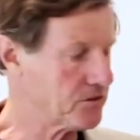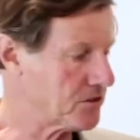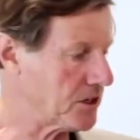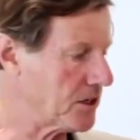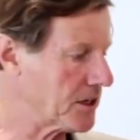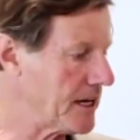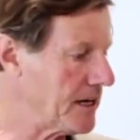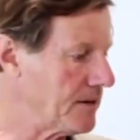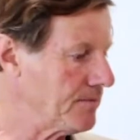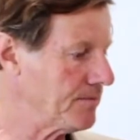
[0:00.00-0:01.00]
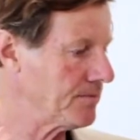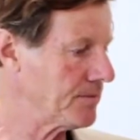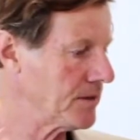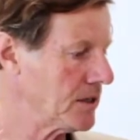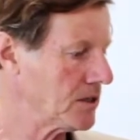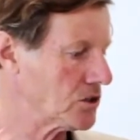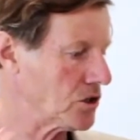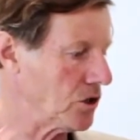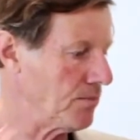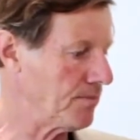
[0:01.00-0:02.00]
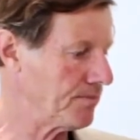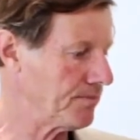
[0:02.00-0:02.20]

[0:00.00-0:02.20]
Start again, stop.